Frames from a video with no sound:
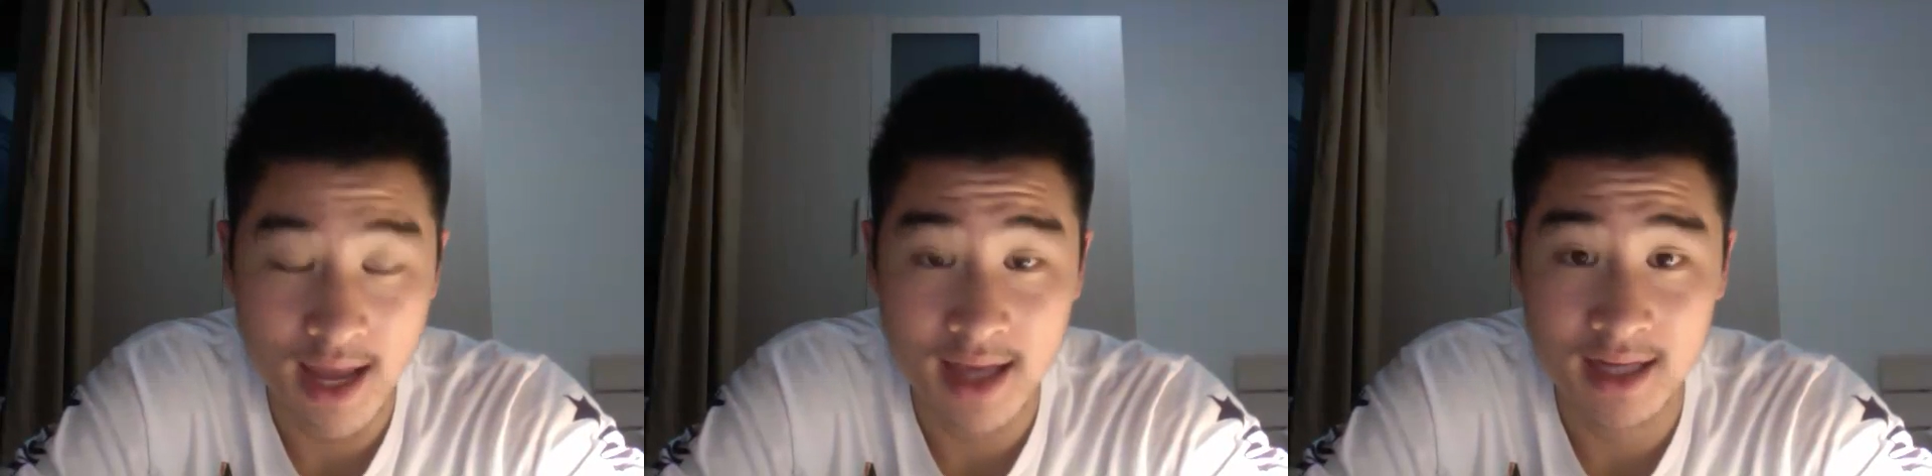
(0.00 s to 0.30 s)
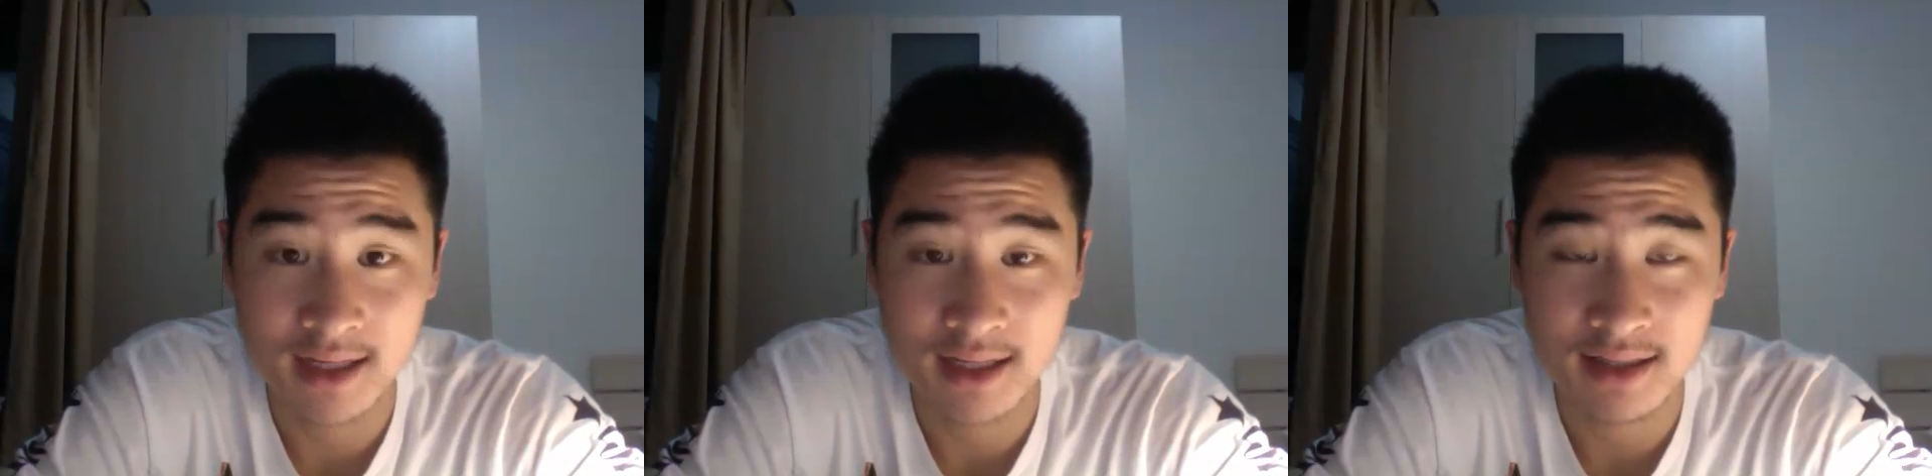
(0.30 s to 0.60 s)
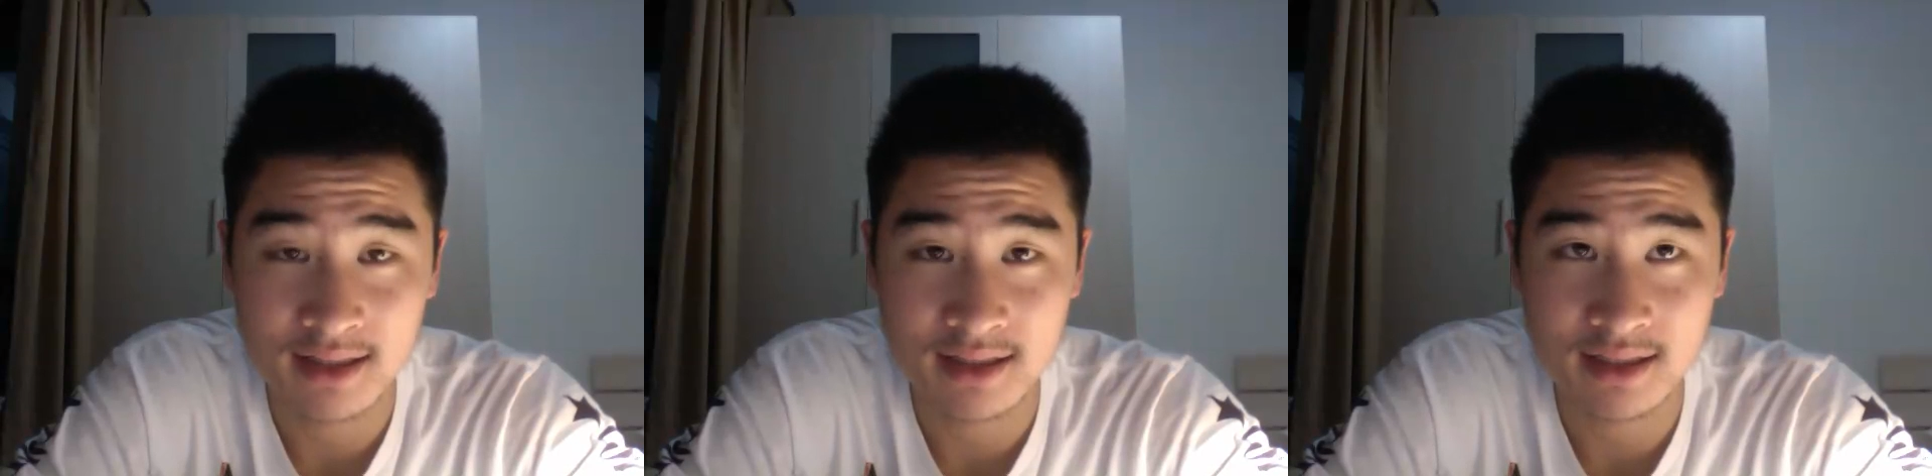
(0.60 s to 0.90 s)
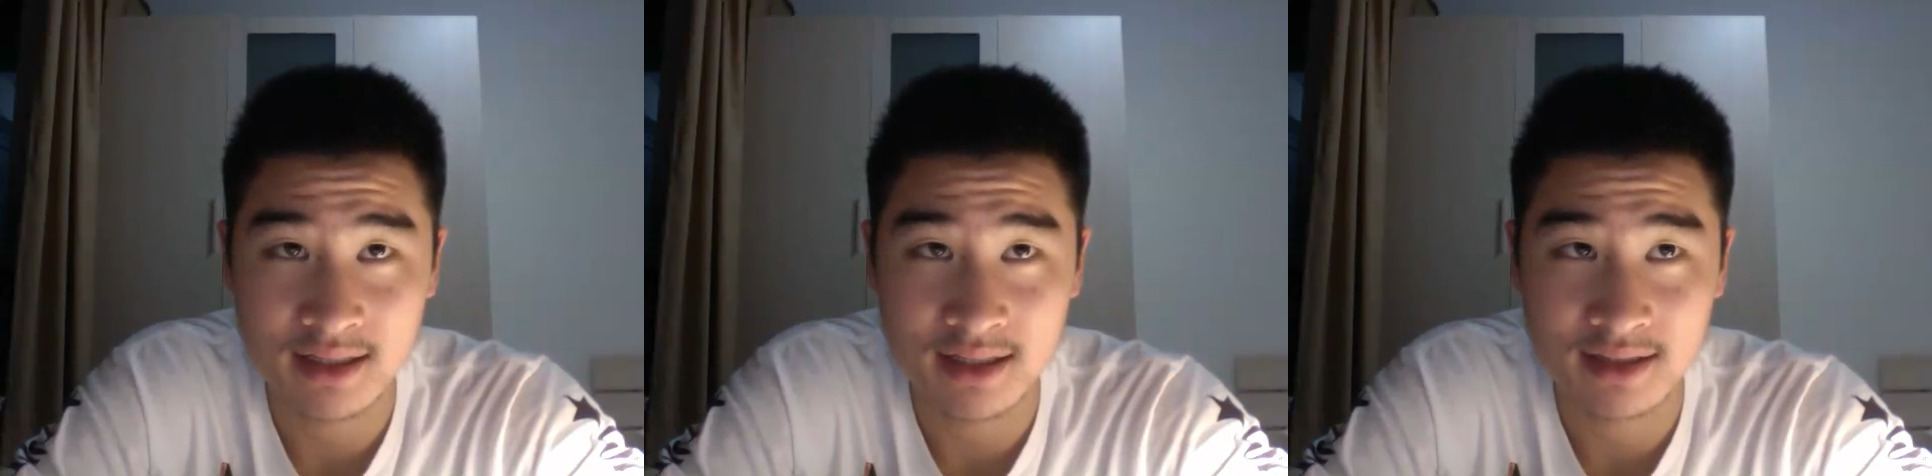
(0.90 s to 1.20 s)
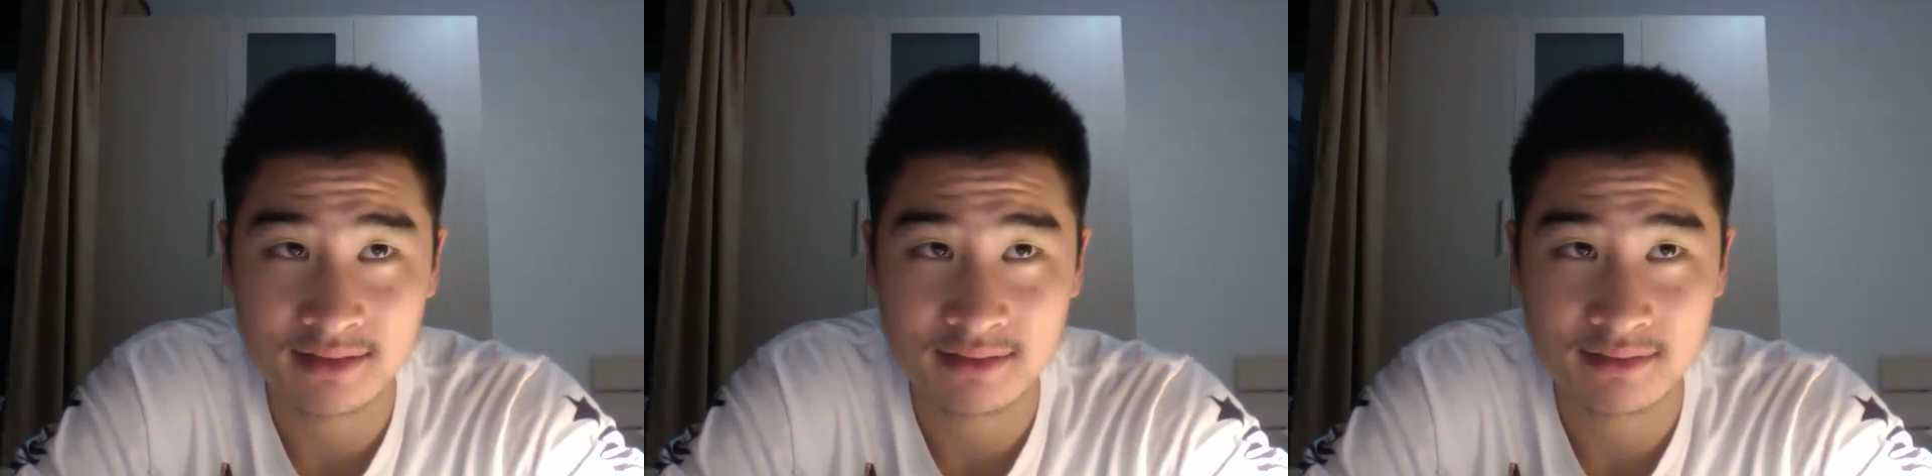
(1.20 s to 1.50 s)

had the